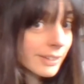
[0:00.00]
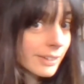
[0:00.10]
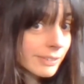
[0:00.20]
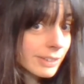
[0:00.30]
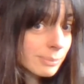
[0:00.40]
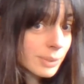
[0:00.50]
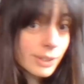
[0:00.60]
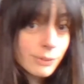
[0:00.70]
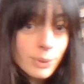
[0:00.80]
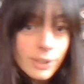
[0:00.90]
I've given myself
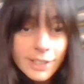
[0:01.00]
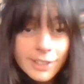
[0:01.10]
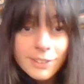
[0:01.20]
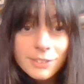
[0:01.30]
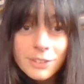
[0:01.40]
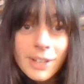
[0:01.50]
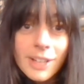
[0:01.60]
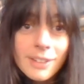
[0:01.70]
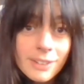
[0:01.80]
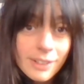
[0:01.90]
quite a nice new
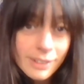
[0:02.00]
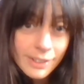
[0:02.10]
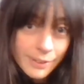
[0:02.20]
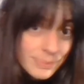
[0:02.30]
hairstyle here.